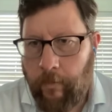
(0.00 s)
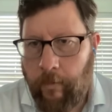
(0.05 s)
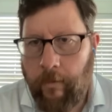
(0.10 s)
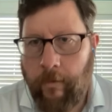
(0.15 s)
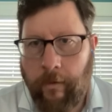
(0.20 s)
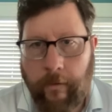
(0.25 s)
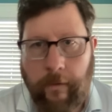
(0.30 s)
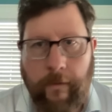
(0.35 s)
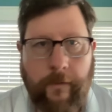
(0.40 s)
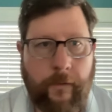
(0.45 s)

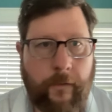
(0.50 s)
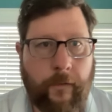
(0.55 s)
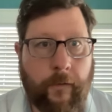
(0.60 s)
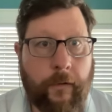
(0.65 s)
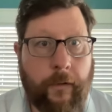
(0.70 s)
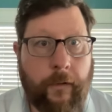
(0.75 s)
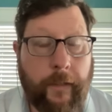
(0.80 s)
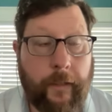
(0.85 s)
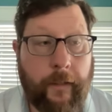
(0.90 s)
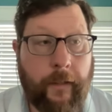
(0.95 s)
who are
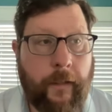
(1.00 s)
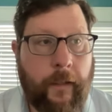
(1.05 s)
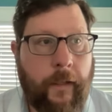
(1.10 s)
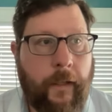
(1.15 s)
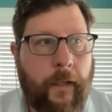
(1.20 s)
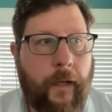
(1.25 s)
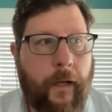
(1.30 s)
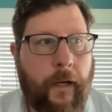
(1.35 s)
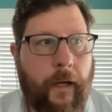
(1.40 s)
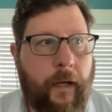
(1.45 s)
enduring
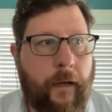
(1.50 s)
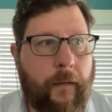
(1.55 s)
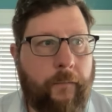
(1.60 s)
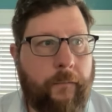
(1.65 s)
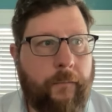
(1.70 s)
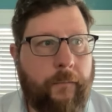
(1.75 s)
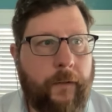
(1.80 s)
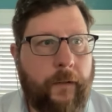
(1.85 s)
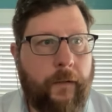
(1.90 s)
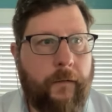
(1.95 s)

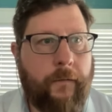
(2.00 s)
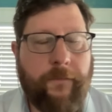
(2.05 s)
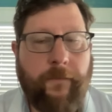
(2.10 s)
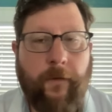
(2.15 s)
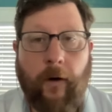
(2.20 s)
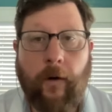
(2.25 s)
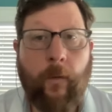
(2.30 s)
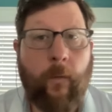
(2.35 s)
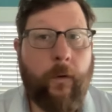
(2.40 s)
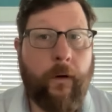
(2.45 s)

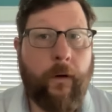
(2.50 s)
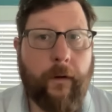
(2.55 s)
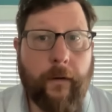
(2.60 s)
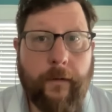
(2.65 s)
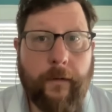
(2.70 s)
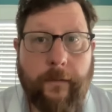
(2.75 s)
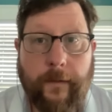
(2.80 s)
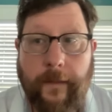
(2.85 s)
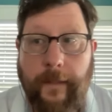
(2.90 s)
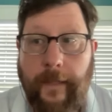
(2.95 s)
far
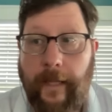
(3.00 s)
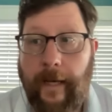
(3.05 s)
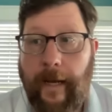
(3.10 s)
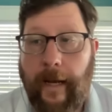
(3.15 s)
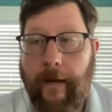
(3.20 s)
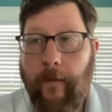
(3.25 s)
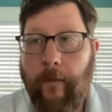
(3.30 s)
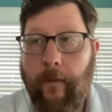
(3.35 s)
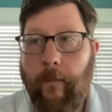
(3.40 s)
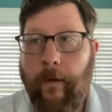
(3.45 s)
worse. And again,
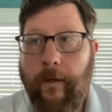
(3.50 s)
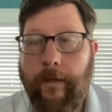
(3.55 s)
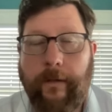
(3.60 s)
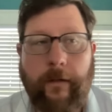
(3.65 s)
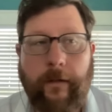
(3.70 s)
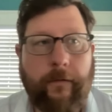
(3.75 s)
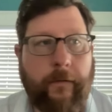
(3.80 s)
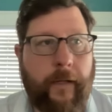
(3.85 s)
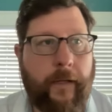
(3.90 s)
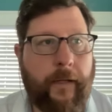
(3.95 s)
I don't want to
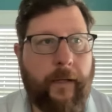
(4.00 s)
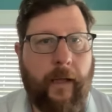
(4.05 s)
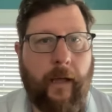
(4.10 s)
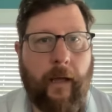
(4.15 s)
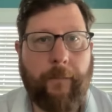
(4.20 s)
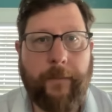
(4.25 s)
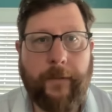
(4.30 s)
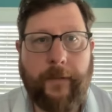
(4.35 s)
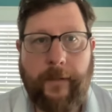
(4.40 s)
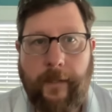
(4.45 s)
create a
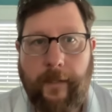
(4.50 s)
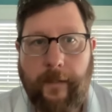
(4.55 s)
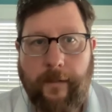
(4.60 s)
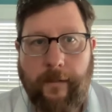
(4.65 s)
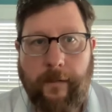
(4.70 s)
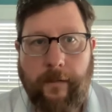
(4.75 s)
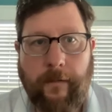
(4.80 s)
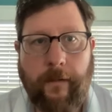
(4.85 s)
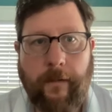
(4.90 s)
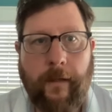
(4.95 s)

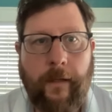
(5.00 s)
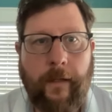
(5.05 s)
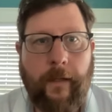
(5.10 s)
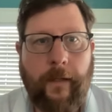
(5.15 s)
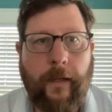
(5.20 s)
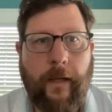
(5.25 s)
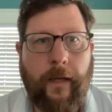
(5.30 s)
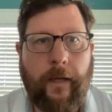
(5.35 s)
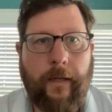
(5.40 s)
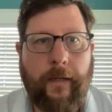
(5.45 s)
competition
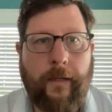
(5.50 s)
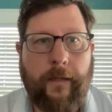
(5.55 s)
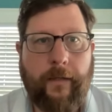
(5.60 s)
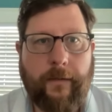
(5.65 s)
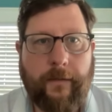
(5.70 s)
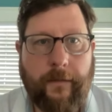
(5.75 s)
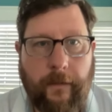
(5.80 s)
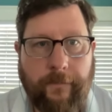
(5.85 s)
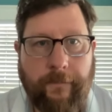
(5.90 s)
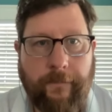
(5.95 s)
in
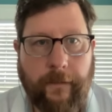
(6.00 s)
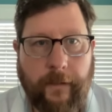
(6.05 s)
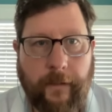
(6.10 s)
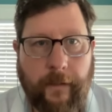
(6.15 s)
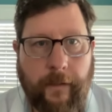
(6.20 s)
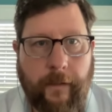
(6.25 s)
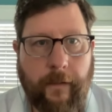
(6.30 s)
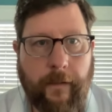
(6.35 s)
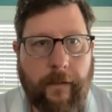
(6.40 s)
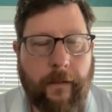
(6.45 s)
suffering
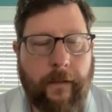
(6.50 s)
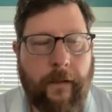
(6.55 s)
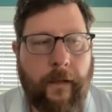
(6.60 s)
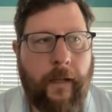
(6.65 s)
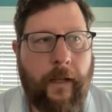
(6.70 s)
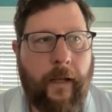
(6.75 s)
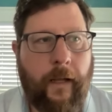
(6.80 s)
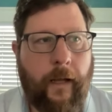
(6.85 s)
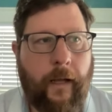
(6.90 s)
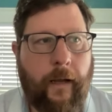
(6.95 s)
here.
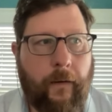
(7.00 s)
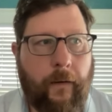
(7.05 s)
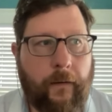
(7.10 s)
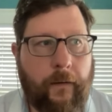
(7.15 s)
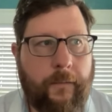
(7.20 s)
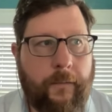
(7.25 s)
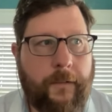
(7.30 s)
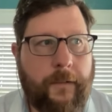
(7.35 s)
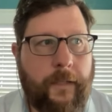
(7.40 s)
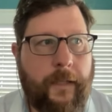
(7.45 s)
All
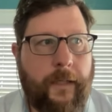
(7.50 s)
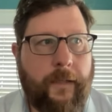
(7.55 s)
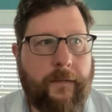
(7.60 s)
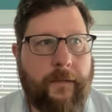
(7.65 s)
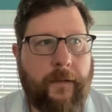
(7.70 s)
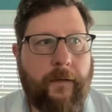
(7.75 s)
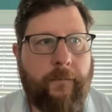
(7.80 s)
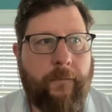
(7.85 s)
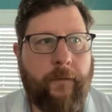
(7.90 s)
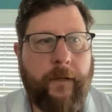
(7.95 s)
I'm saying is
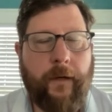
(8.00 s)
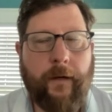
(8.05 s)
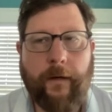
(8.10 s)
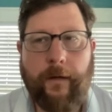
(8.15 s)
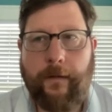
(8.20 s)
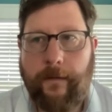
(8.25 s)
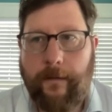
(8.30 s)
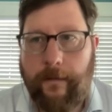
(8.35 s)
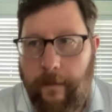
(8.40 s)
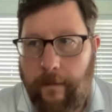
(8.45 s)
that if we are
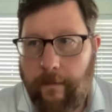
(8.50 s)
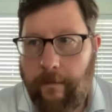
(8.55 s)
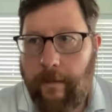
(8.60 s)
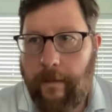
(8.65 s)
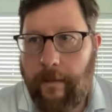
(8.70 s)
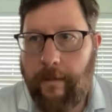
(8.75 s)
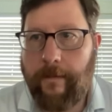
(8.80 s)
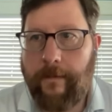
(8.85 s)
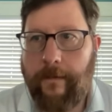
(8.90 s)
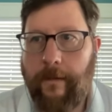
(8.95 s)

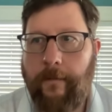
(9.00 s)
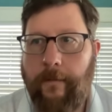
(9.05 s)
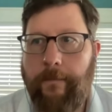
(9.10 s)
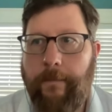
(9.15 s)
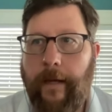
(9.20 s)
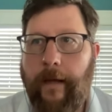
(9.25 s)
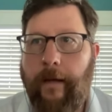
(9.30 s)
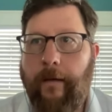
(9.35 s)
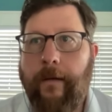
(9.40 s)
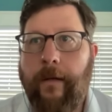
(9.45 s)
serious
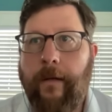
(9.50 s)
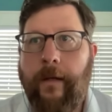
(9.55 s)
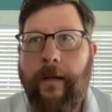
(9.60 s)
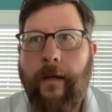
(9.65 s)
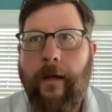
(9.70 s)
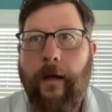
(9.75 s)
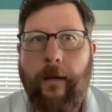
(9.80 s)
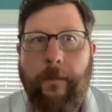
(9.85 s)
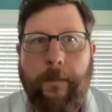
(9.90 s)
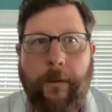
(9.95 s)
about
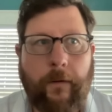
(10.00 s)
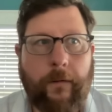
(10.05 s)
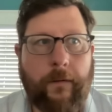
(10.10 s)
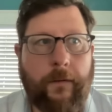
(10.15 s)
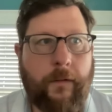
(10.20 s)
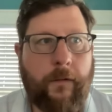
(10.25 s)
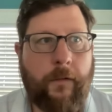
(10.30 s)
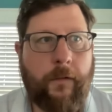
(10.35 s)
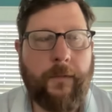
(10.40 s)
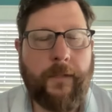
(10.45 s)

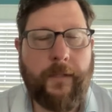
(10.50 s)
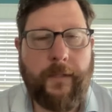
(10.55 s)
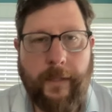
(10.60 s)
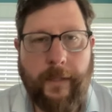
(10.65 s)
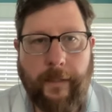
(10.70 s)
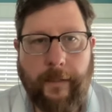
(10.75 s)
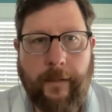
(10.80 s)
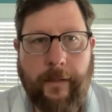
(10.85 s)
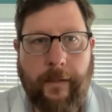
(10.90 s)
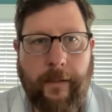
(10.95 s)
upholding human
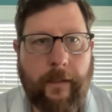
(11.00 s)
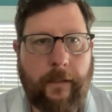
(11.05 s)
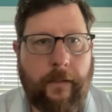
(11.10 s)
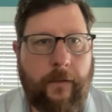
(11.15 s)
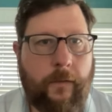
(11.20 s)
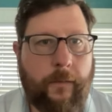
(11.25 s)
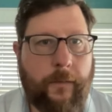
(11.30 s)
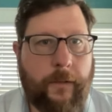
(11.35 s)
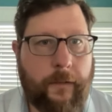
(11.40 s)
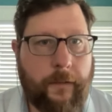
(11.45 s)
dignity and
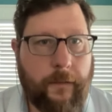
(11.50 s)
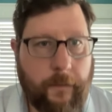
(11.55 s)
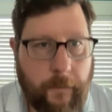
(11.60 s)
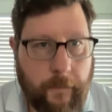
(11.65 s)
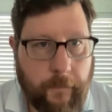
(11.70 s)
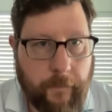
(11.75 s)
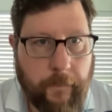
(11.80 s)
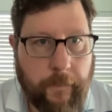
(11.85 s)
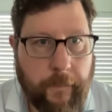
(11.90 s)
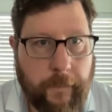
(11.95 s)
human
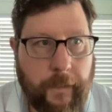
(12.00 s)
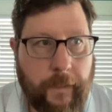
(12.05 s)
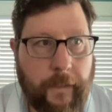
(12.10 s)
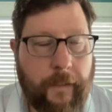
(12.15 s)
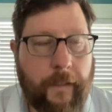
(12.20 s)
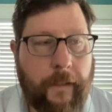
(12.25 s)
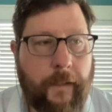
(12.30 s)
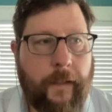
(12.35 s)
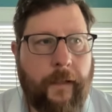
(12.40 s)
security,